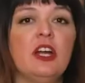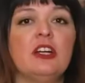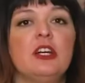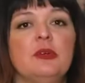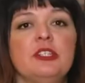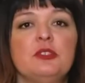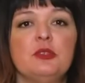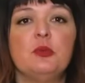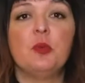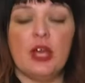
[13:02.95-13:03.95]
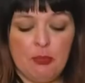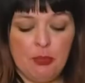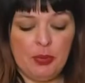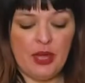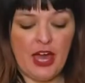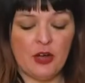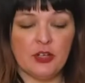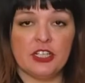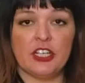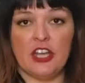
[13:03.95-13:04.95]
are going to whip our
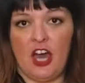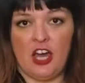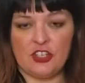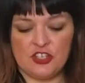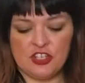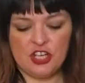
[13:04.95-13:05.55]
ganache.